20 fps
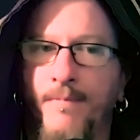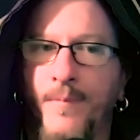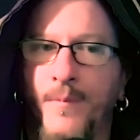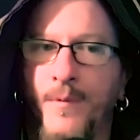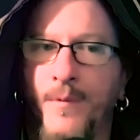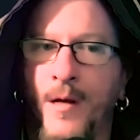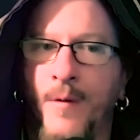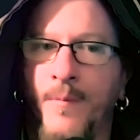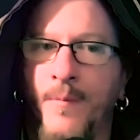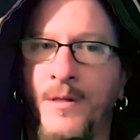
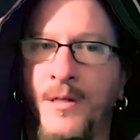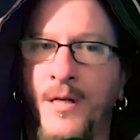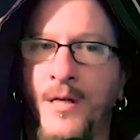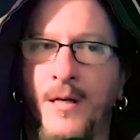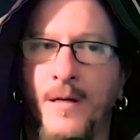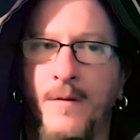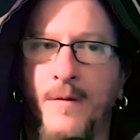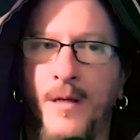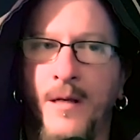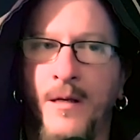you know been
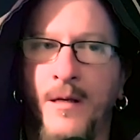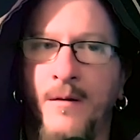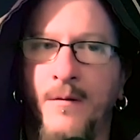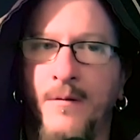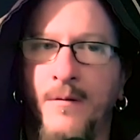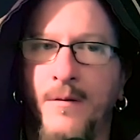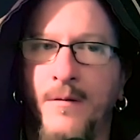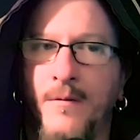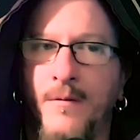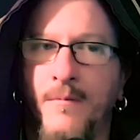de, de,
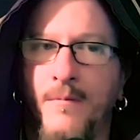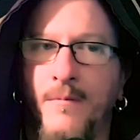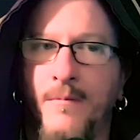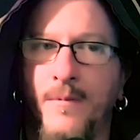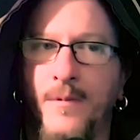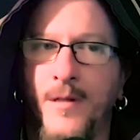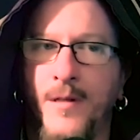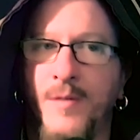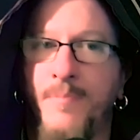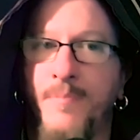
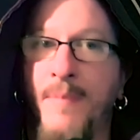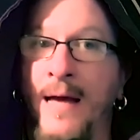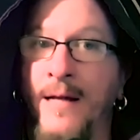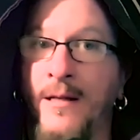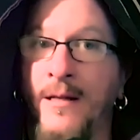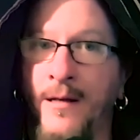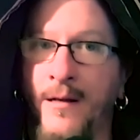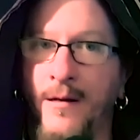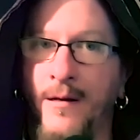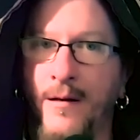
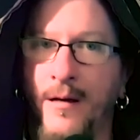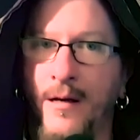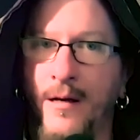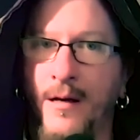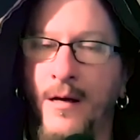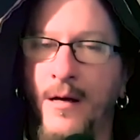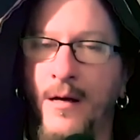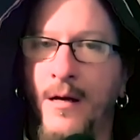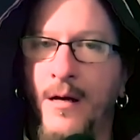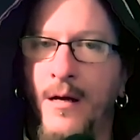disbanded,
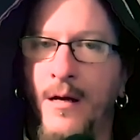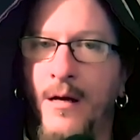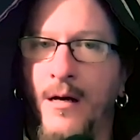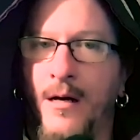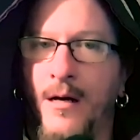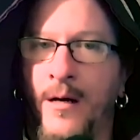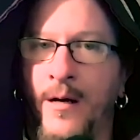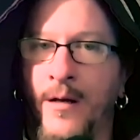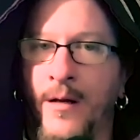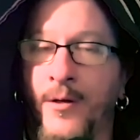
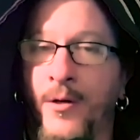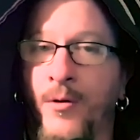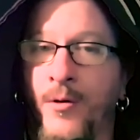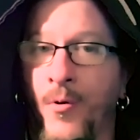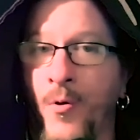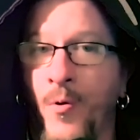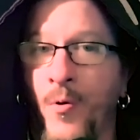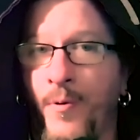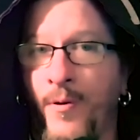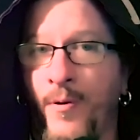uh, and the
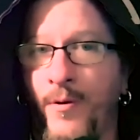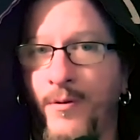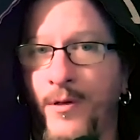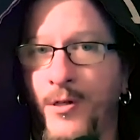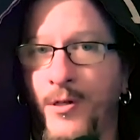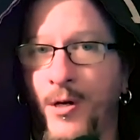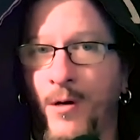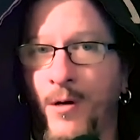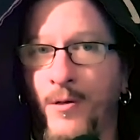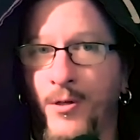group, the
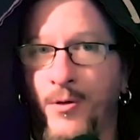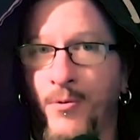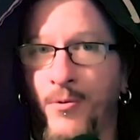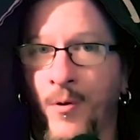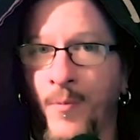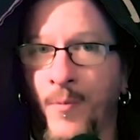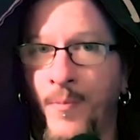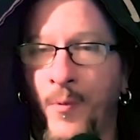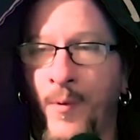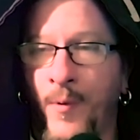church
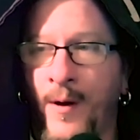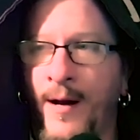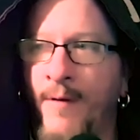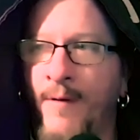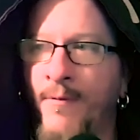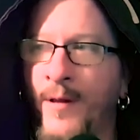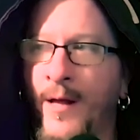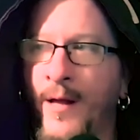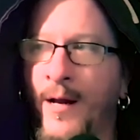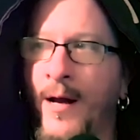group or whatever that